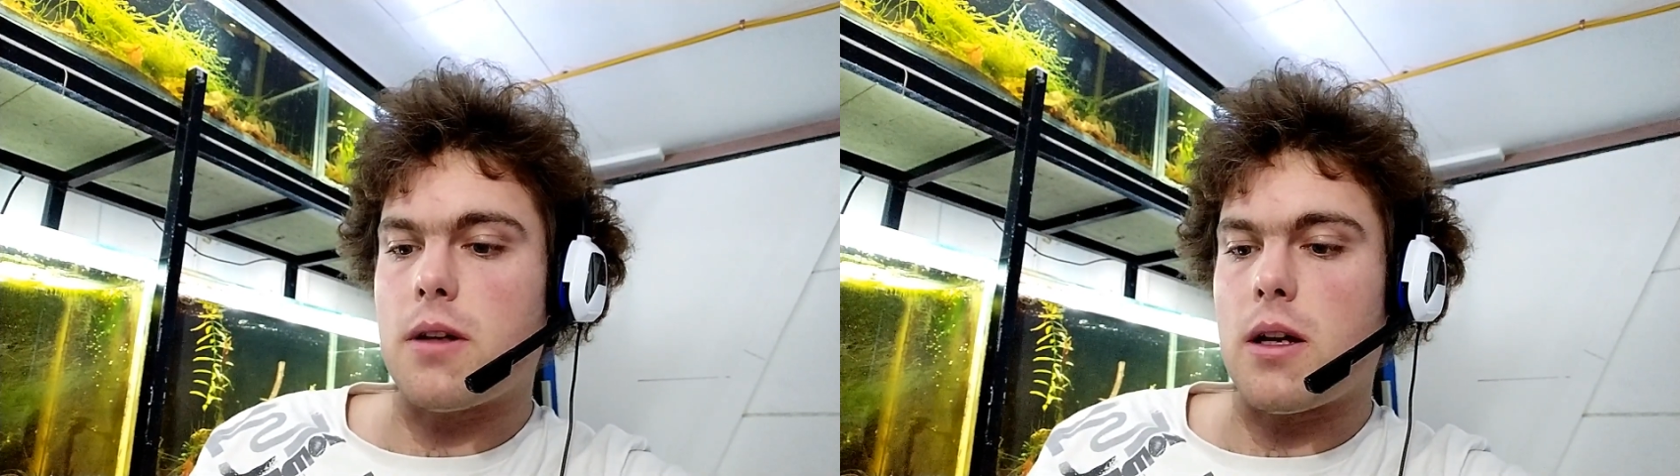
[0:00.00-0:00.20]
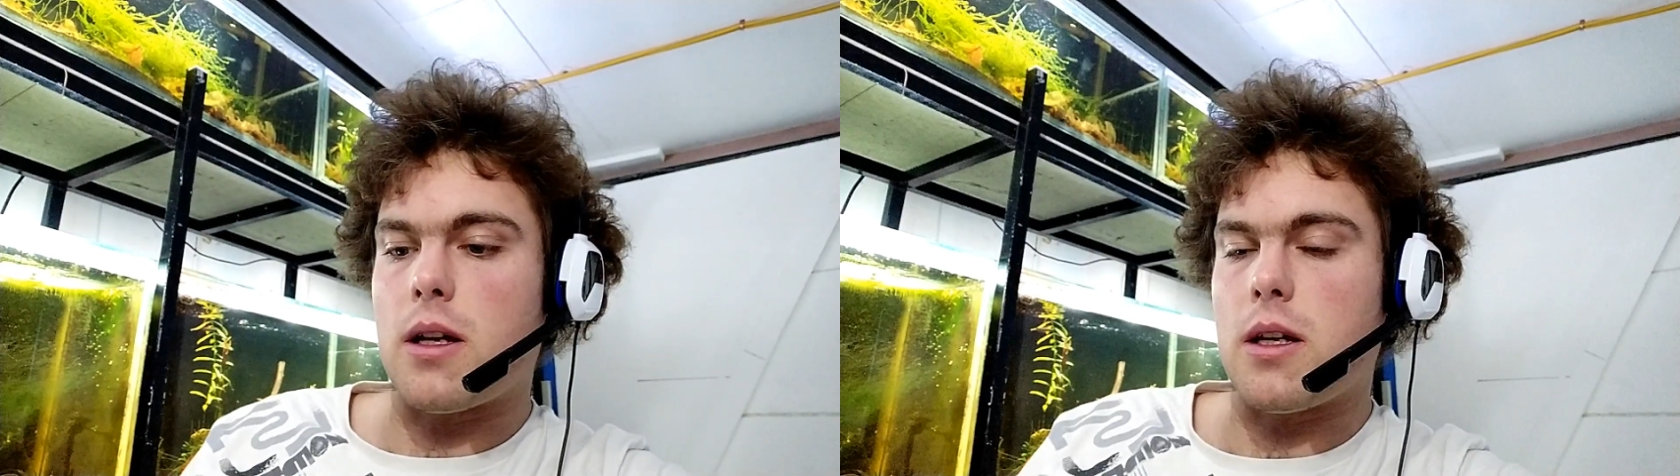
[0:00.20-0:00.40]

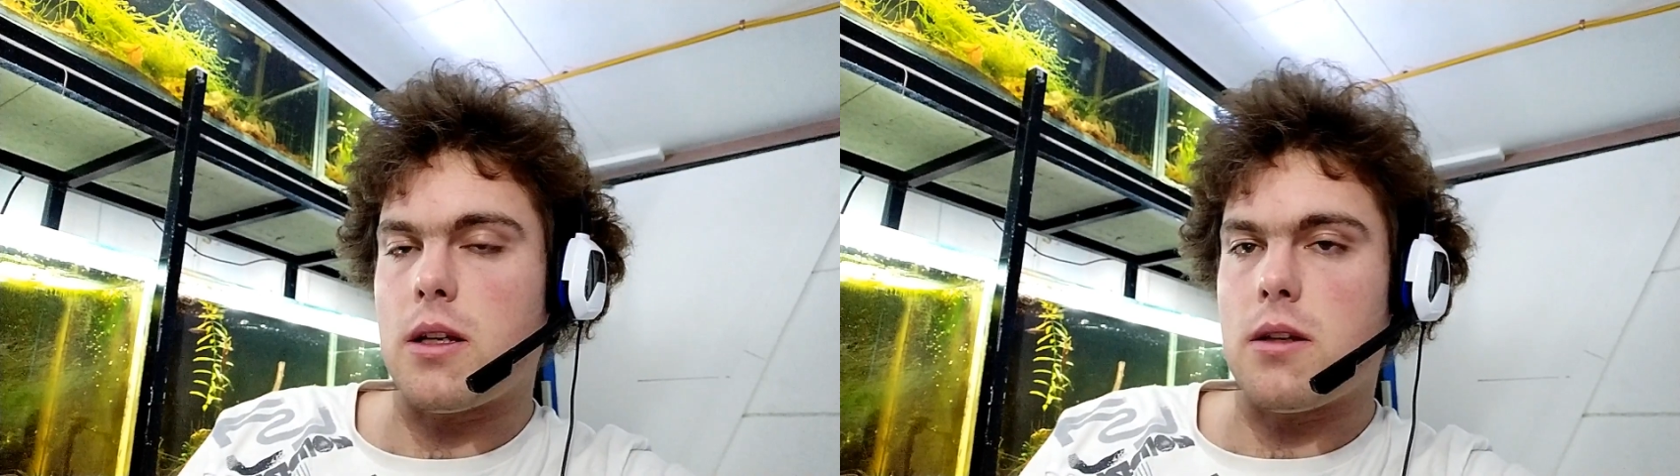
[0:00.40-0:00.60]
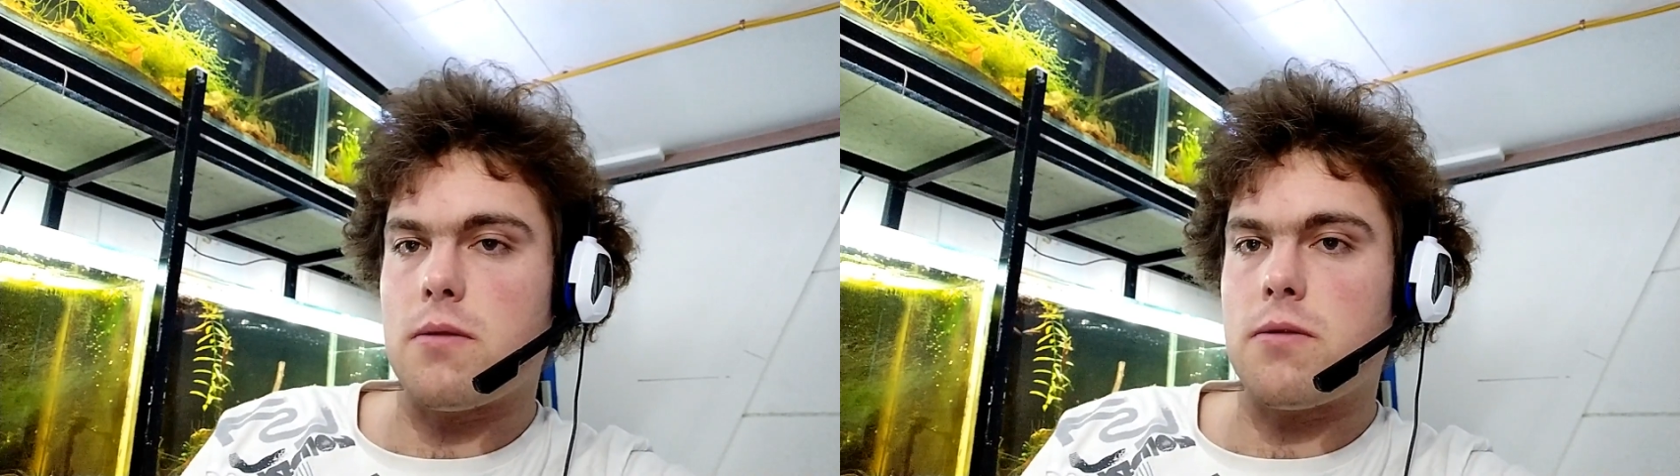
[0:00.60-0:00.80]

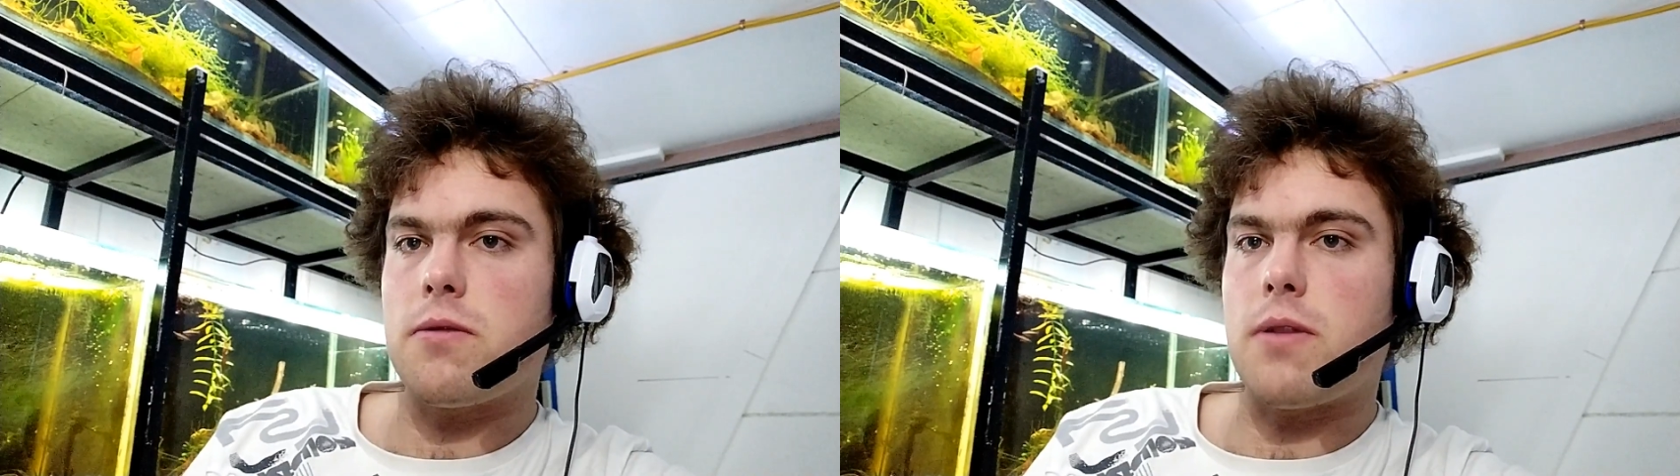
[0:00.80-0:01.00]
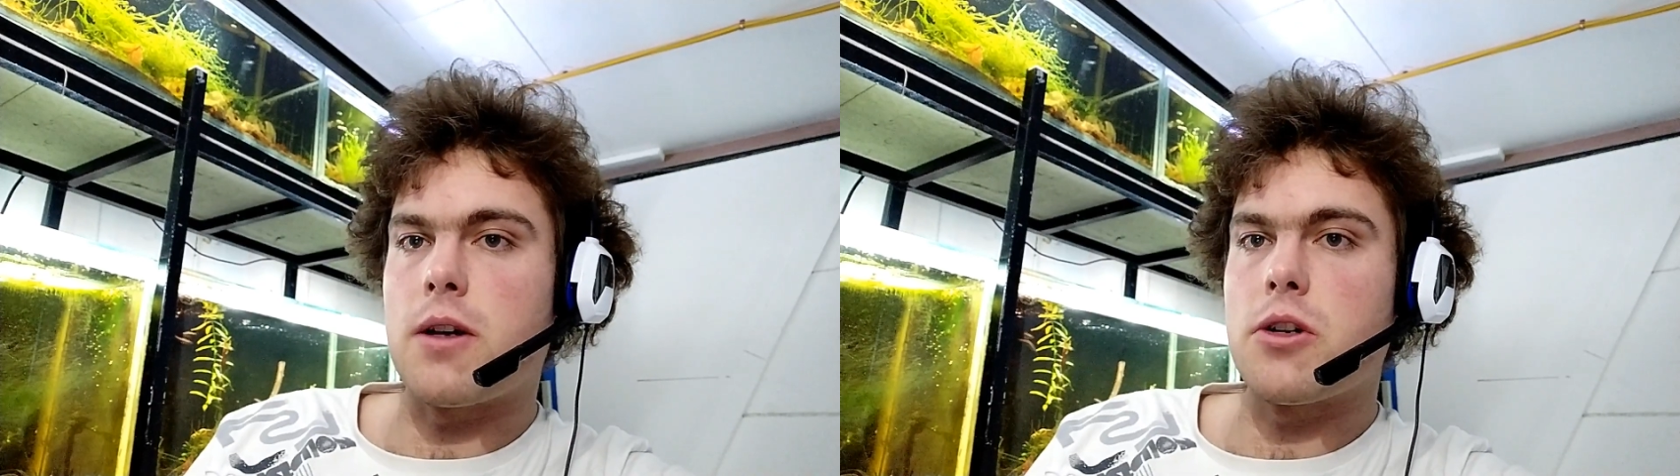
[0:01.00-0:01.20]
a
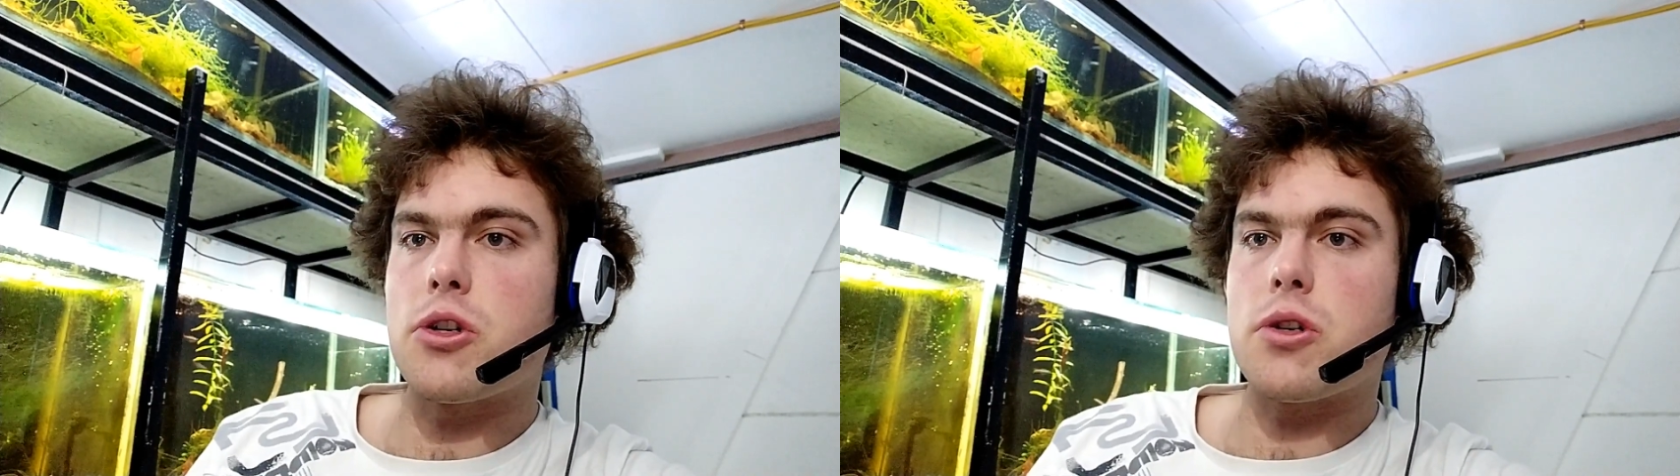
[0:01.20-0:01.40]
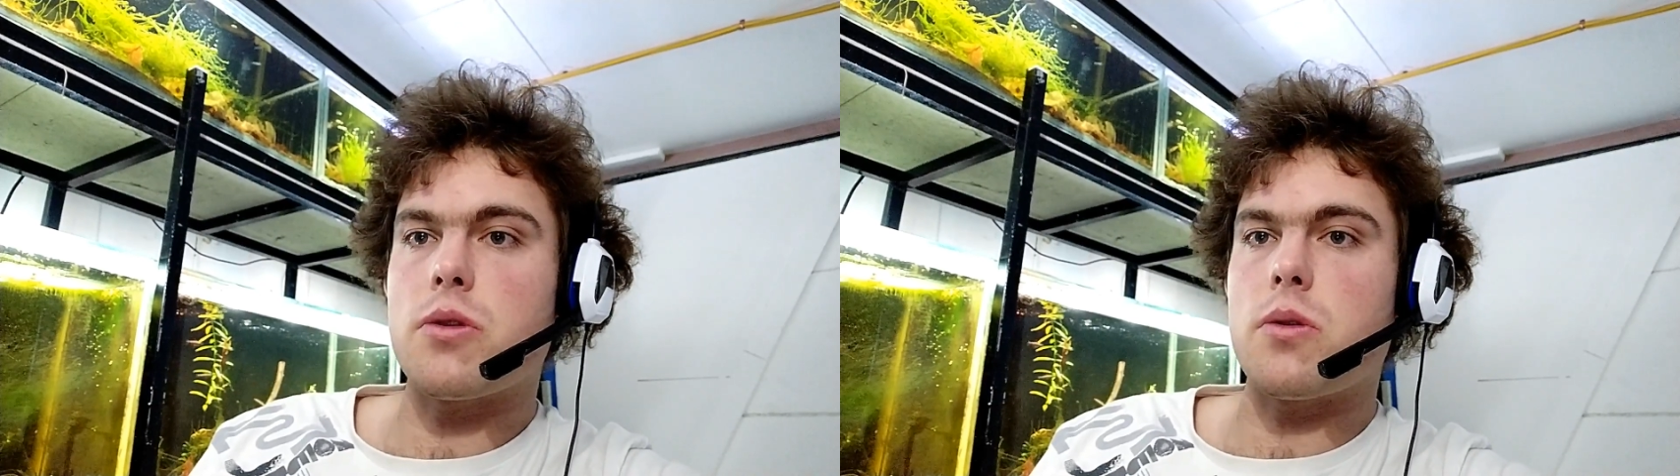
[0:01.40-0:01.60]

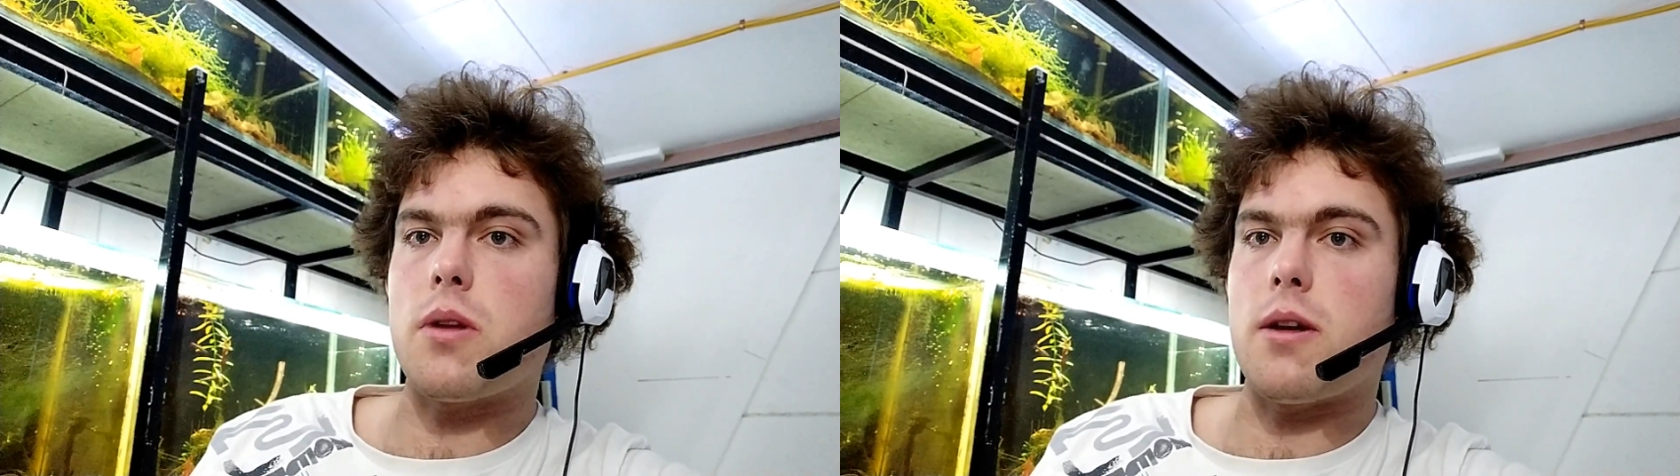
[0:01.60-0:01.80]
functional,